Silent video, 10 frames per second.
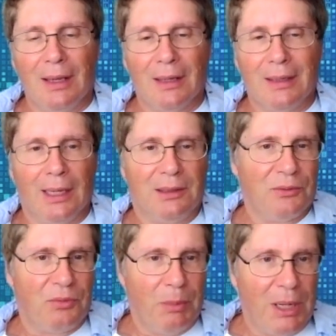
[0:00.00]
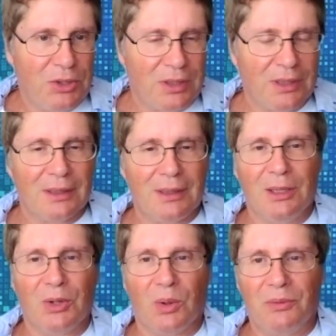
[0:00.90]
get information,
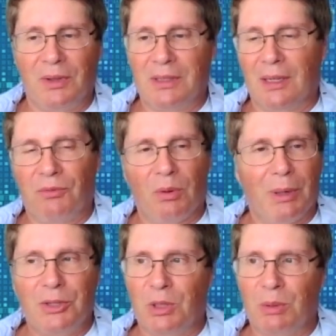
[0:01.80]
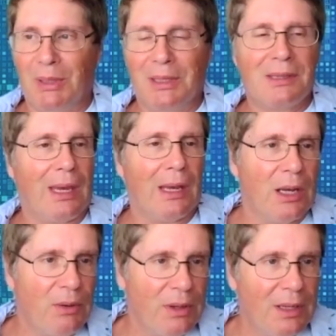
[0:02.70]
if it's the information about the scanned
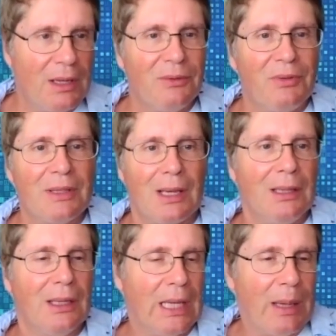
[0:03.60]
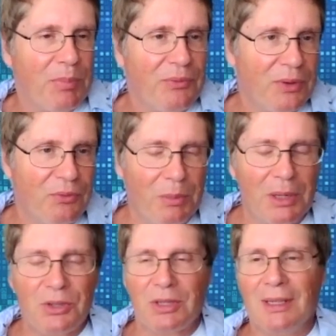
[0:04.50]
area, if it's other type of
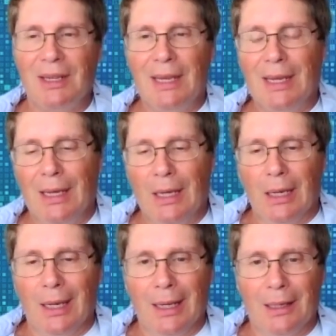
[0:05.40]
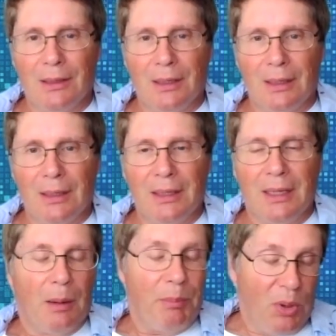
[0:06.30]
information. And
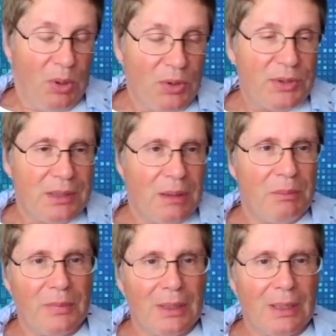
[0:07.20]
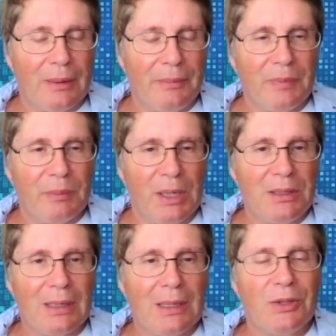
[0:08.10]
the Apollo system
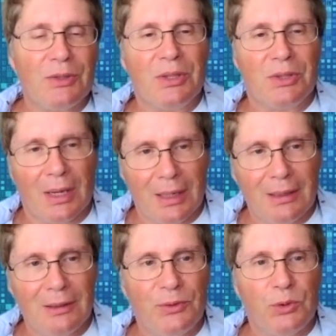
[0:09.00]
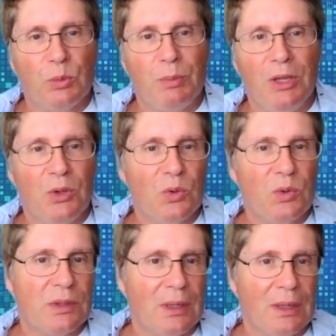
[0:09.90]
basically is designed to be
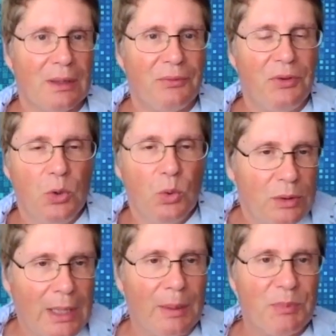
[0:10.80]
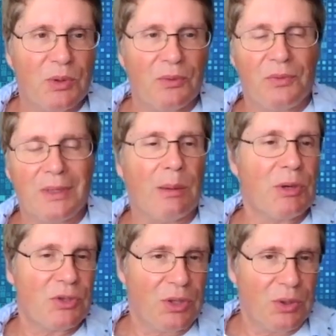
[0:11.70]
used a few types of
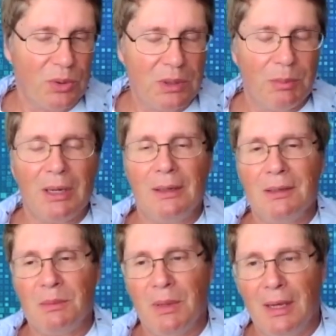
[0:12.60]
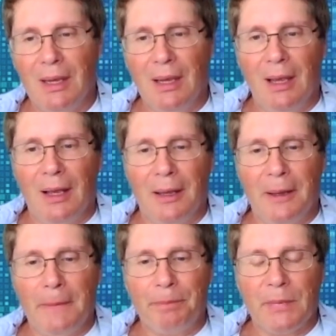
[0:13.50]
cybersecurity mechanism.
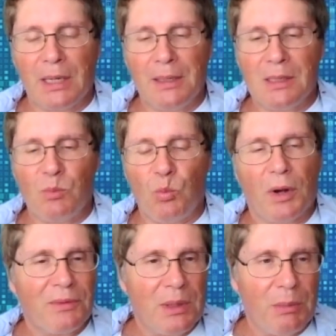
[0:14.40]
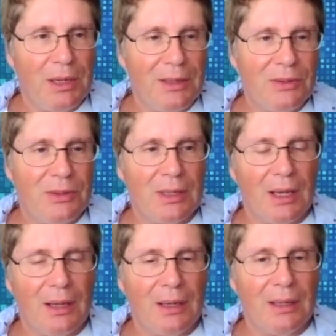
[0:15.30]
One of them is
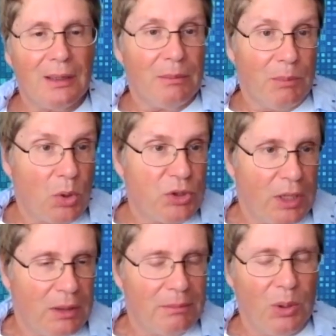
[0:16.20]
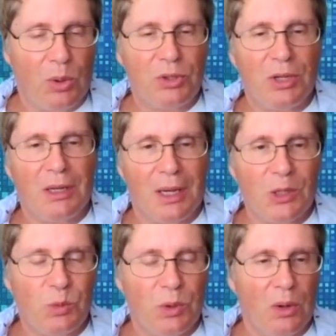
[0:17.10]
blockchain. Blockchain,
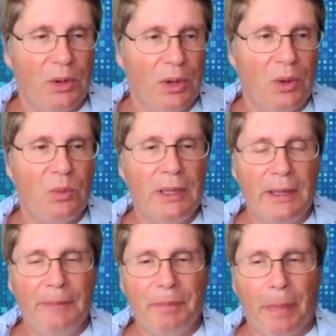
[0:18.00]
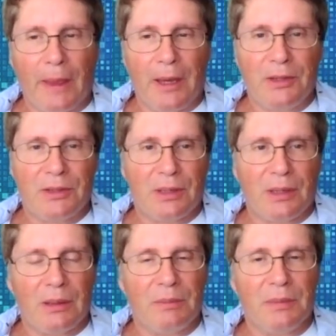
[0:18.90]
as we all know, it's
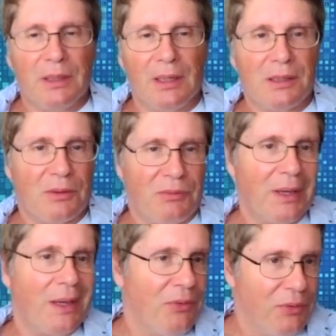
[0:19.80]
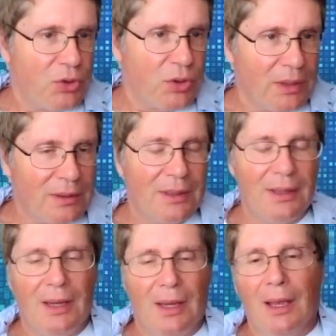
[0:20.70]
a very efficient
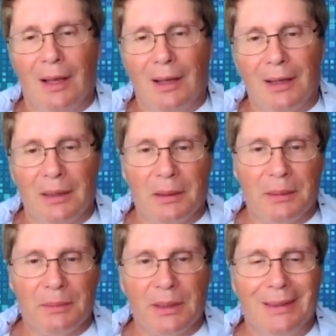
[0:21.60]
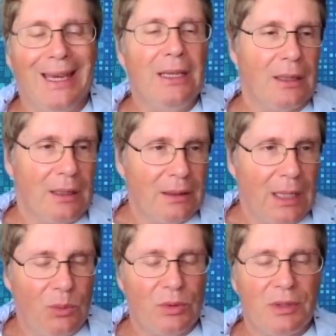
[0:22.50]
data
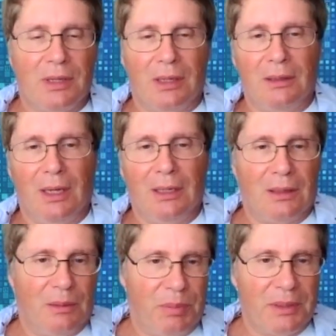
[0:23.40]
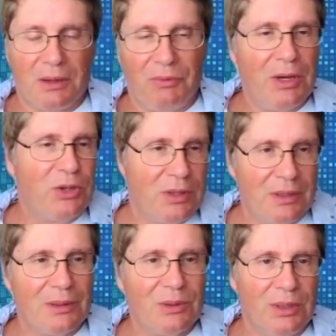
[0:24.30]

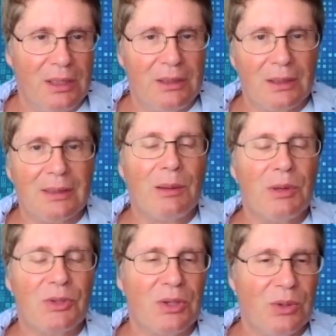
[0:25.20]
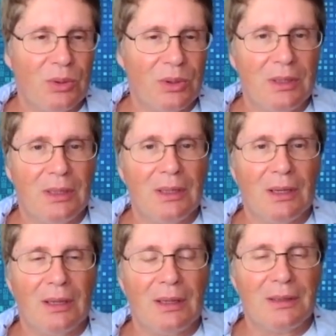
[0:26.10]
preservation or data
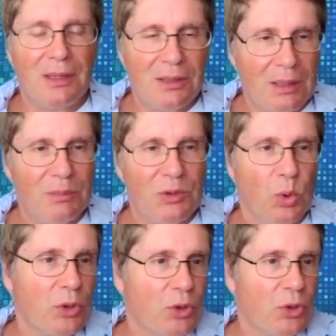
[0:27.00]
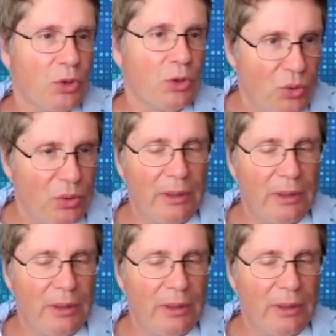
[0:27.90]
cybersecurity system to ensure